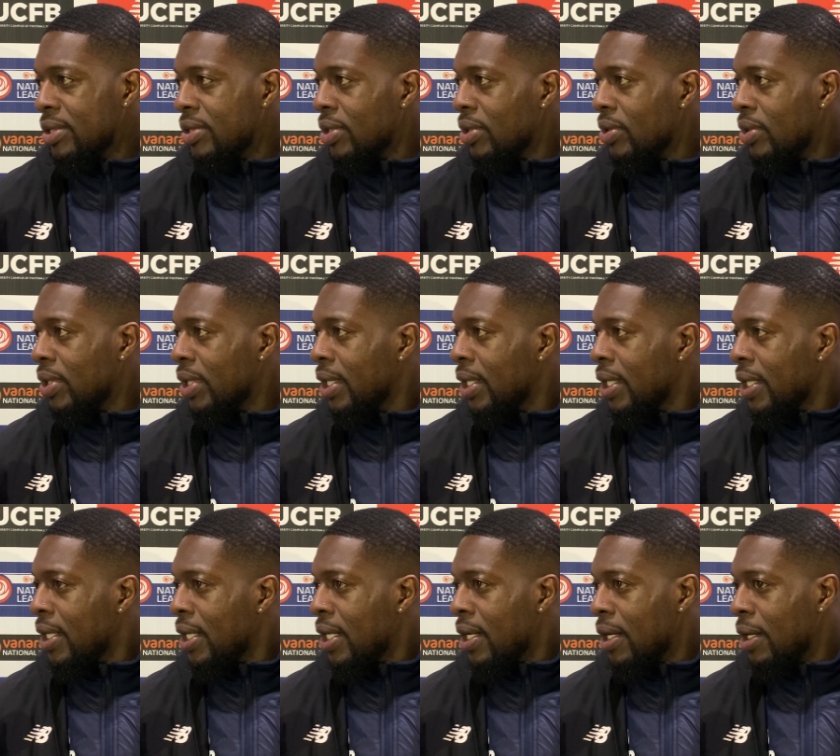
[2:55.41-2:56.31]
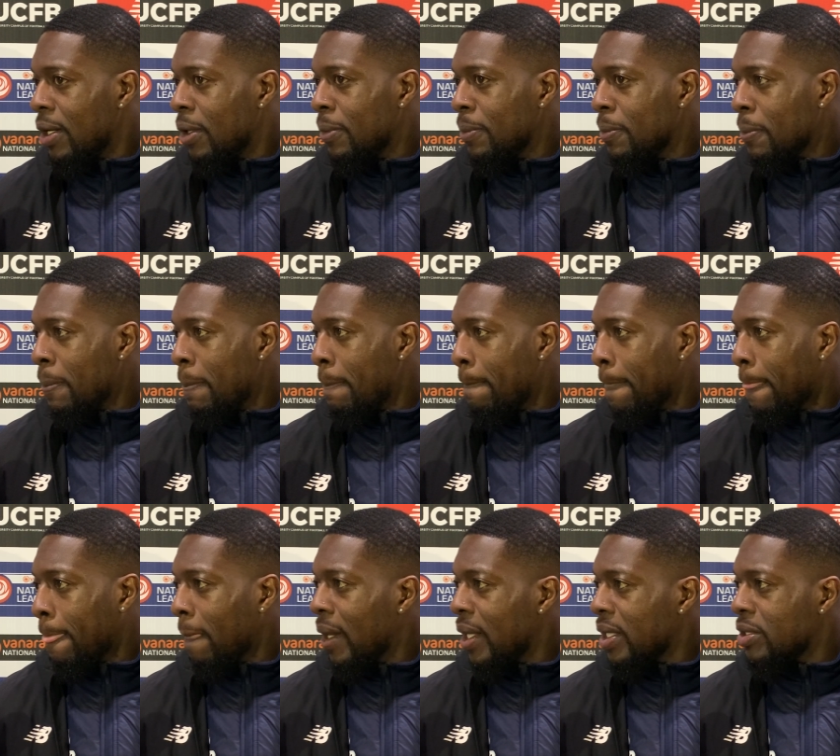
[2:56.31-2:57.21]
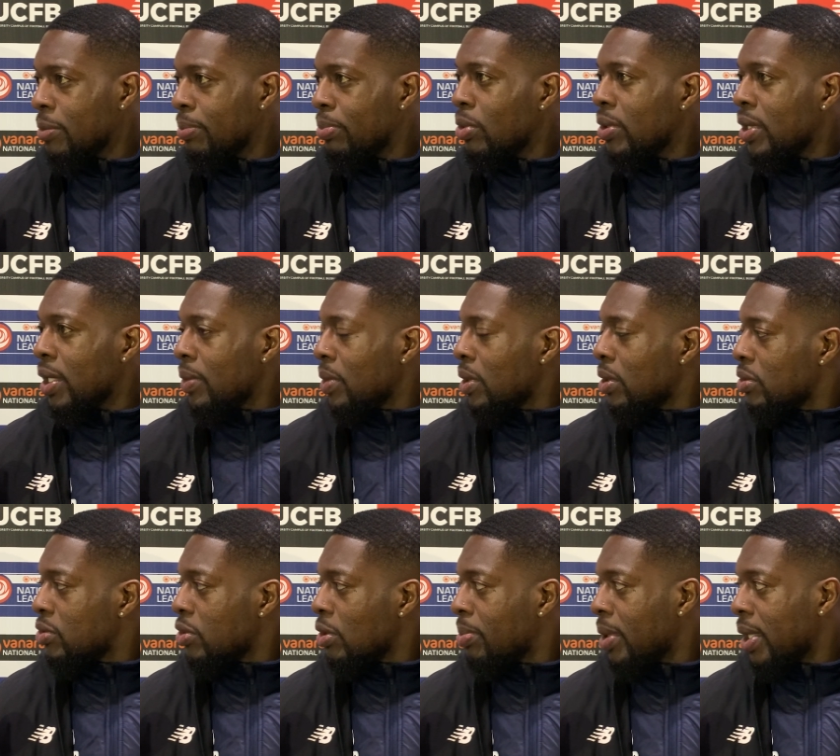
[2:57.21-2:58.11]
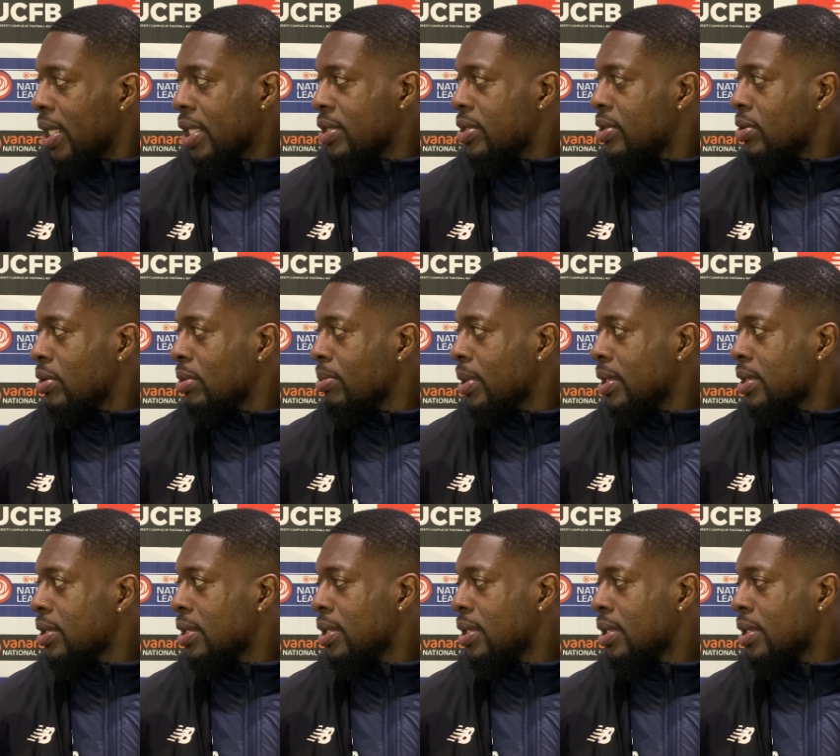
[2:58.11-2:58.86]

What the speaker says: So yeah, it's important that we don't drop our heads too much,